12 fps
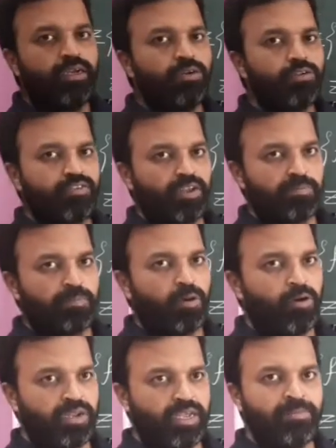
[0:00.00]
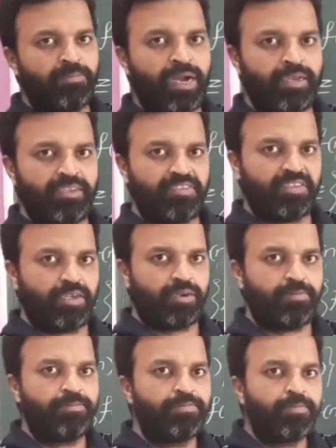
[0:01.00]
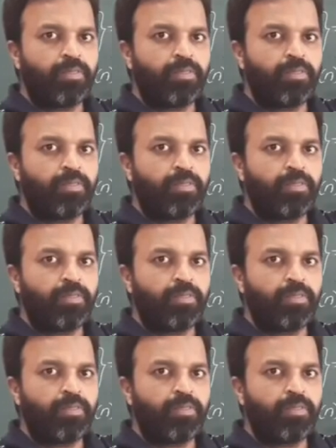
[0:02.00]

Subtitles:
into z power minus n.